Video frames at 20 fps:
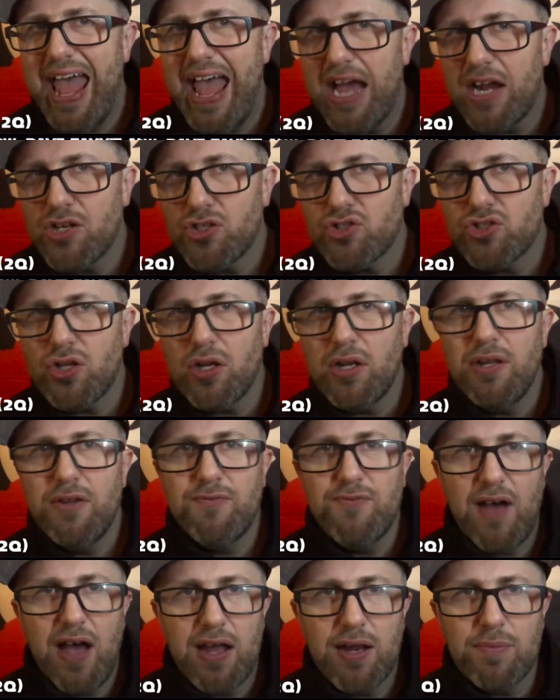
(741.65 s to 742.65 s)
actually
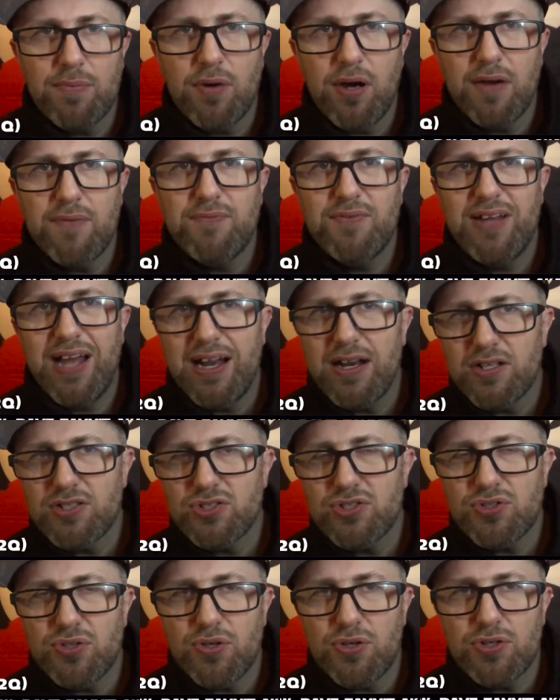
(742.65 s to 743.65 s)
available, I've done a
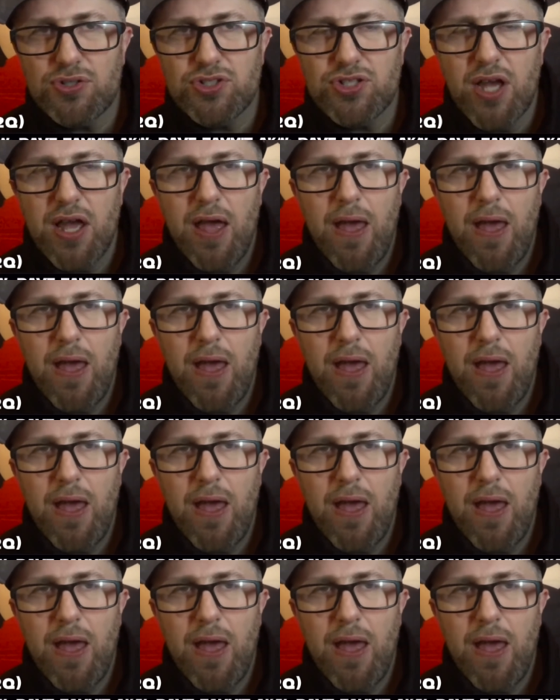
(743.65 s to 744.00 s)
search,